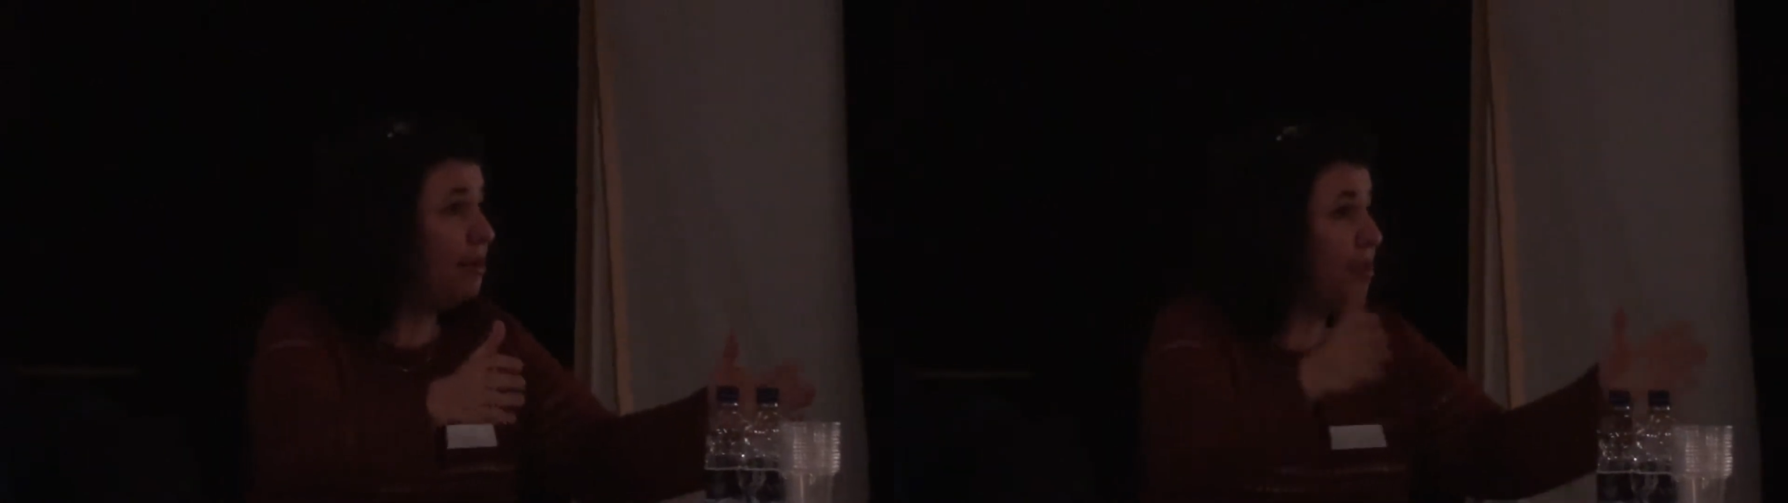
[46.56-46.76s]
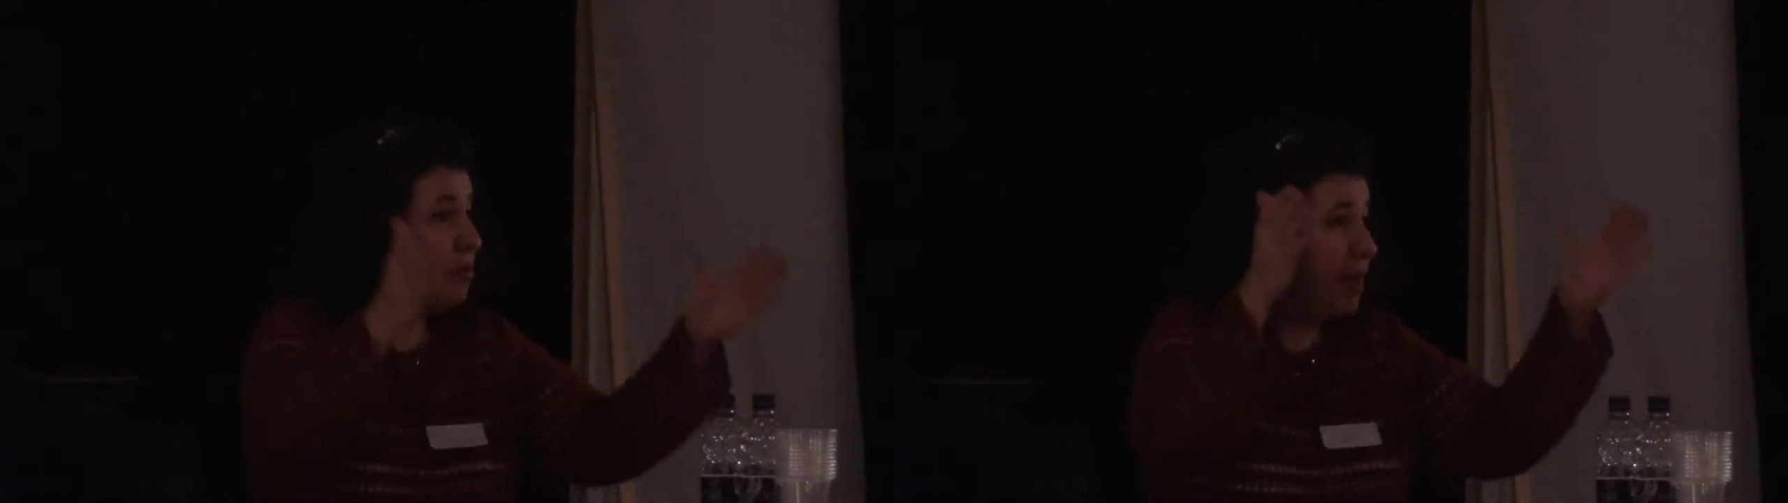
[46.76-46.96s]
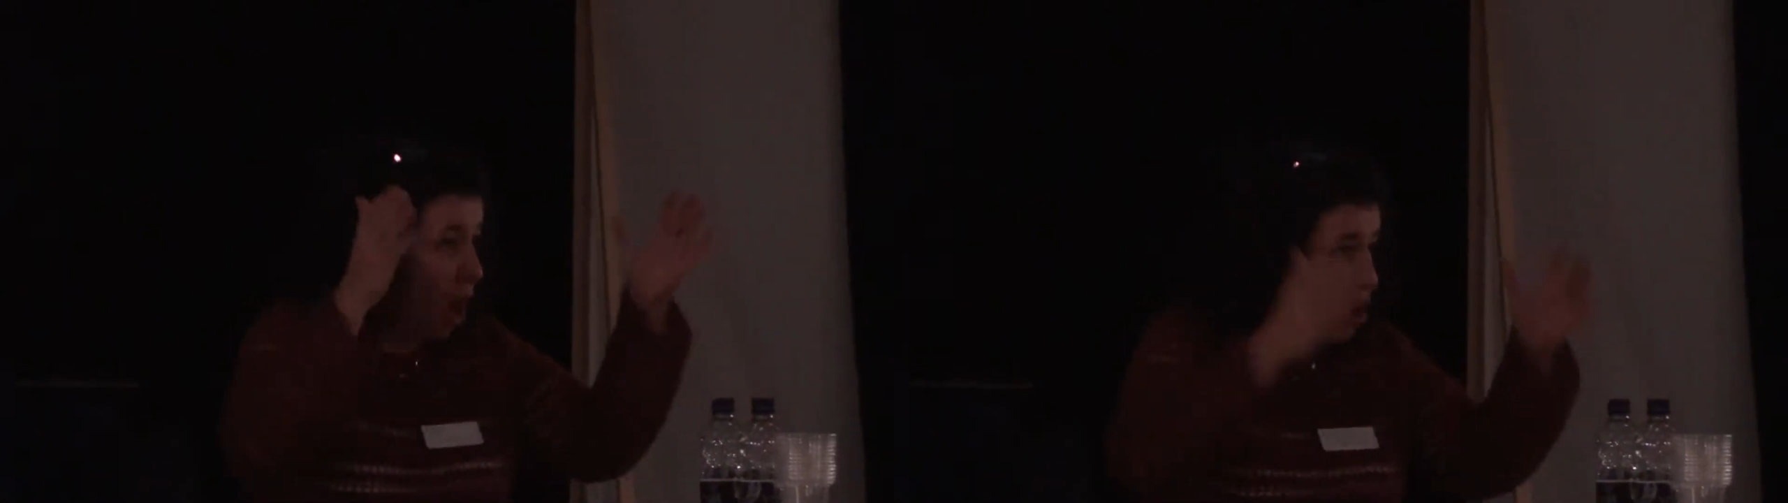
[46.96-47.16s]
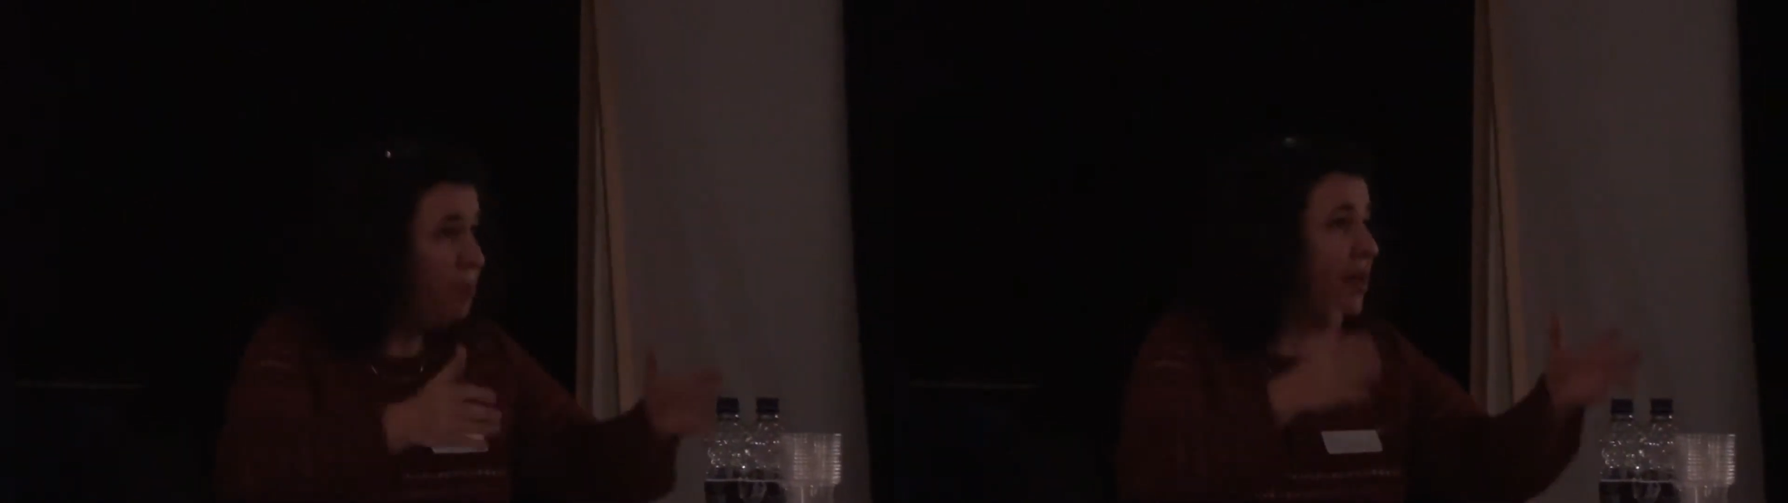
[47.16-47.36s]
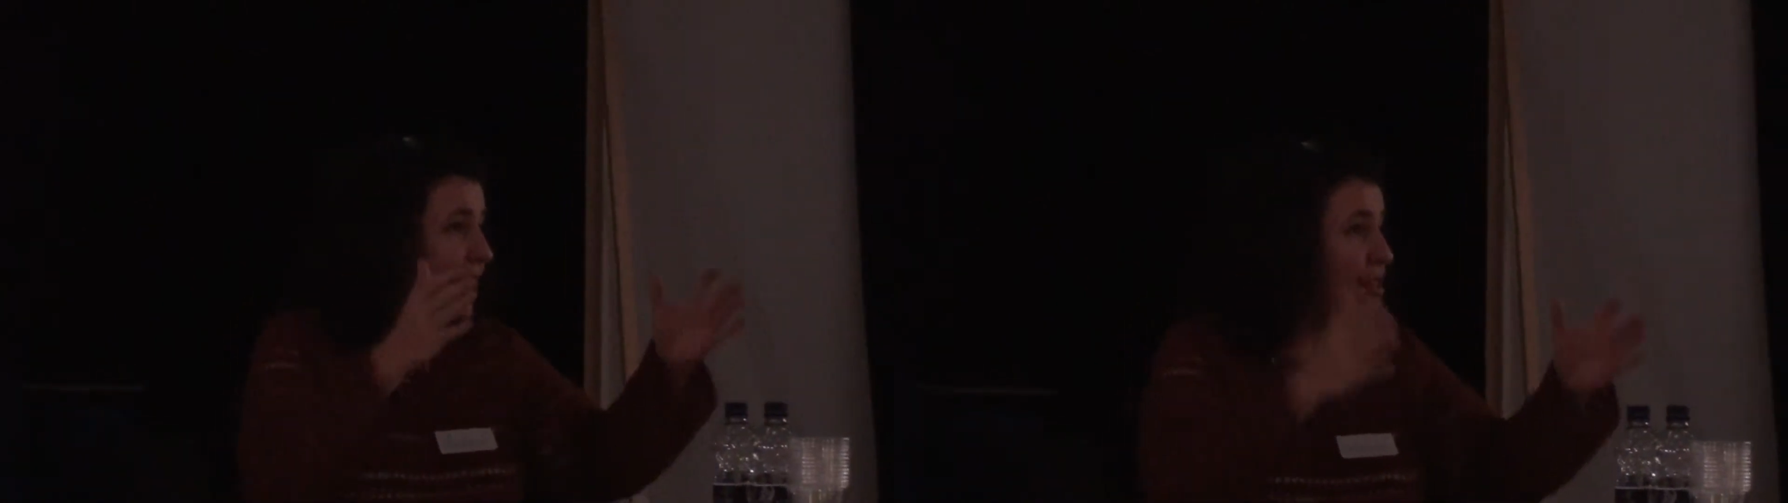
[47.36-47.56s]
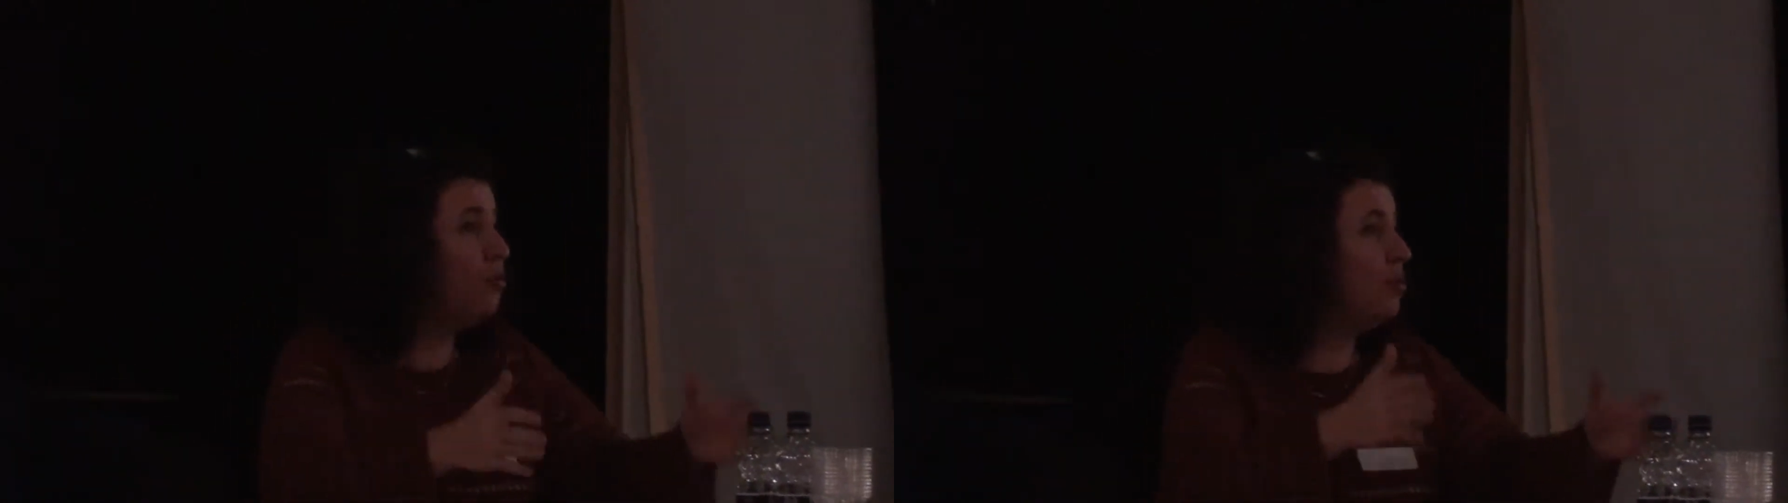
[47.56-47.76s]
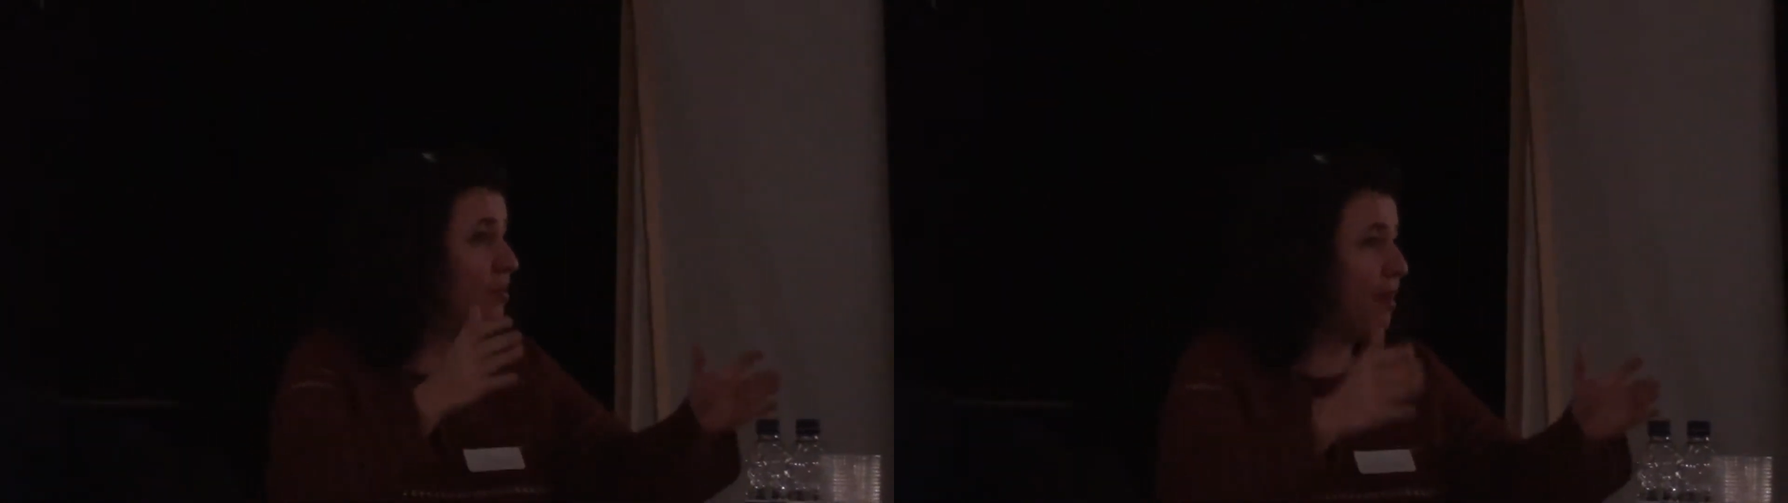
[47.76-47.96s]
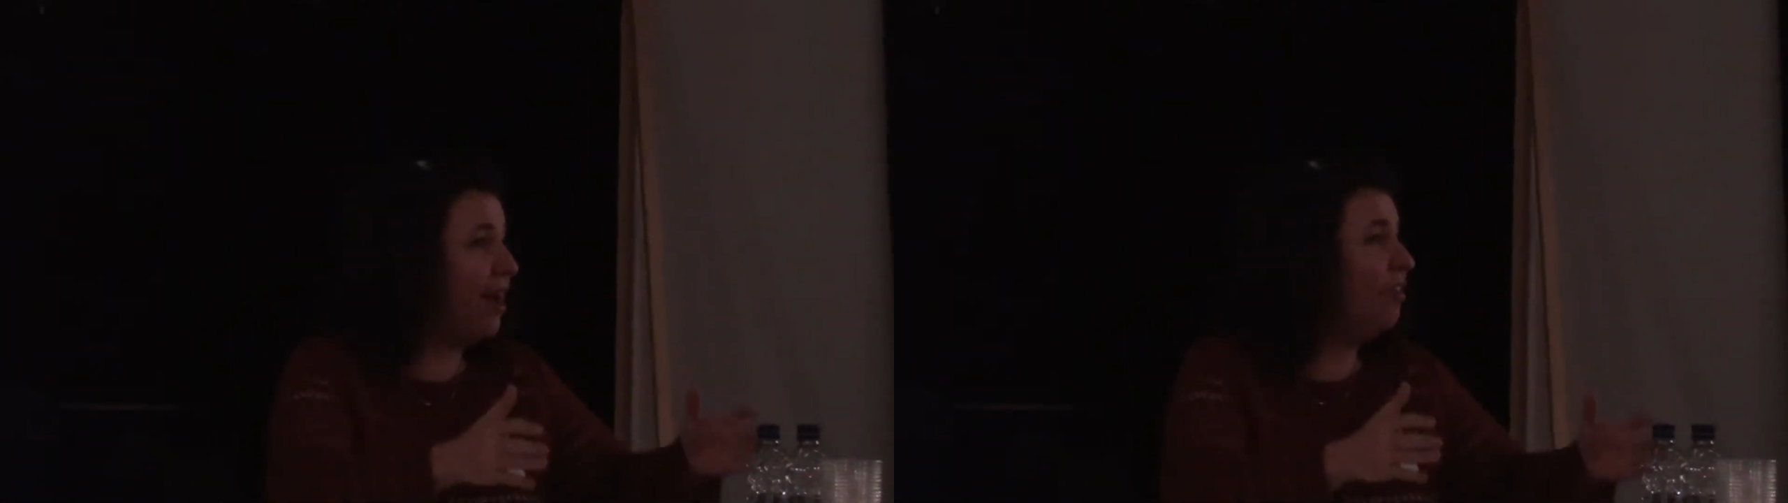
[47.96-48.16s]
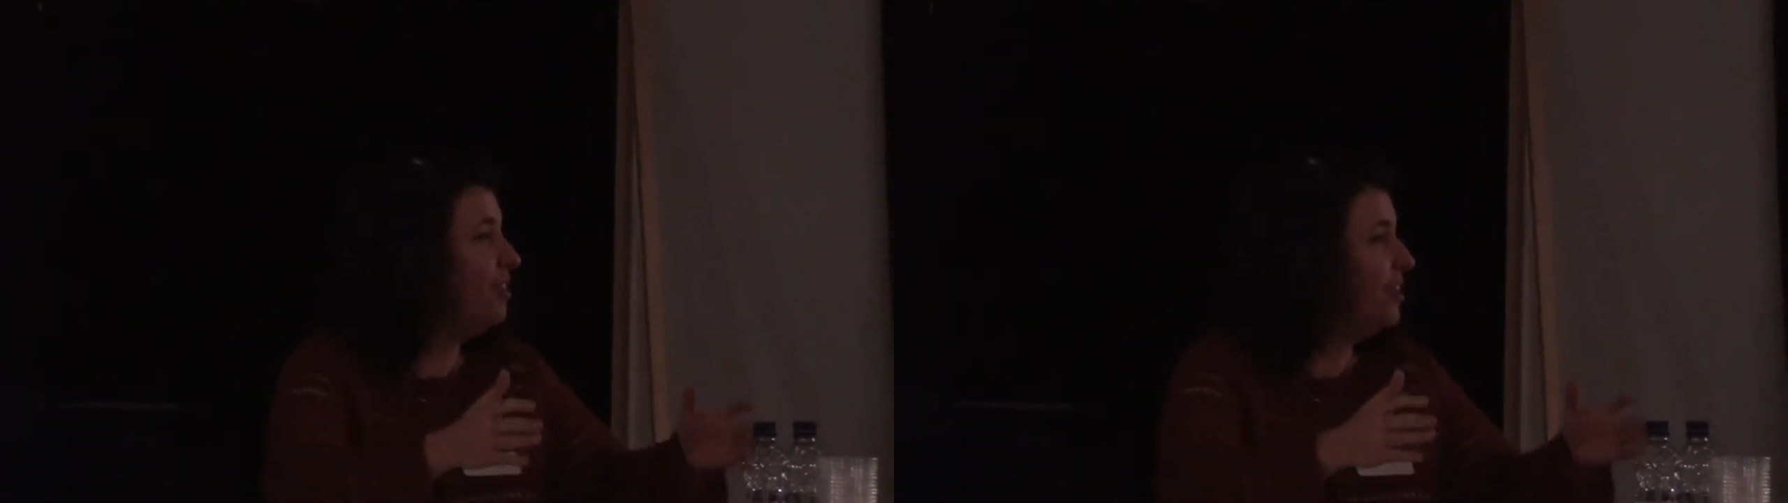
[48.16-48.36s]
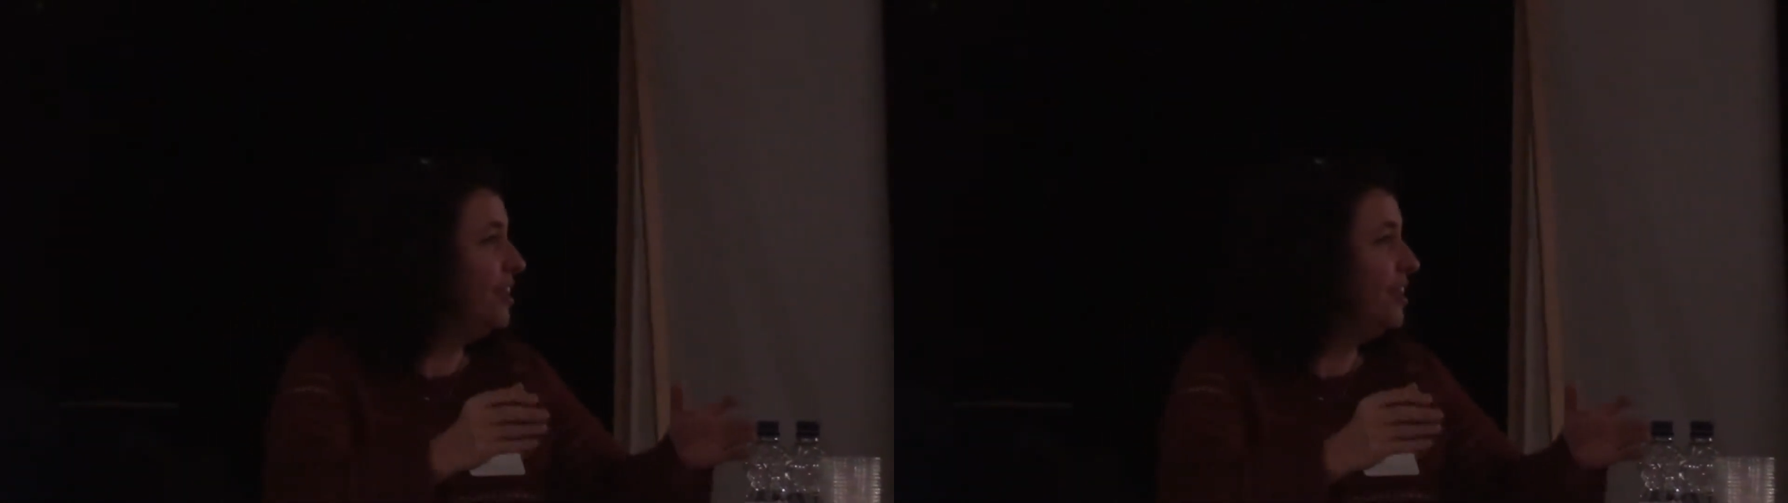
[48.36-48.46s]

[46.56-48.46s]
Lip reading: in which we openly talked about